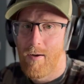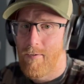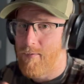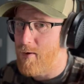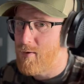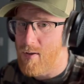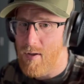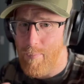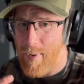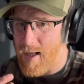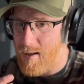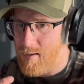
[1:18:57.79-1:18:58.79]
Focus on the
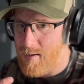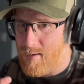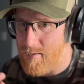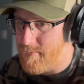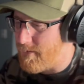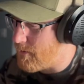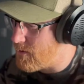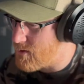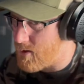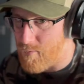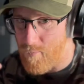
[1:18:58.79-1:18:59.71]
balance, focus on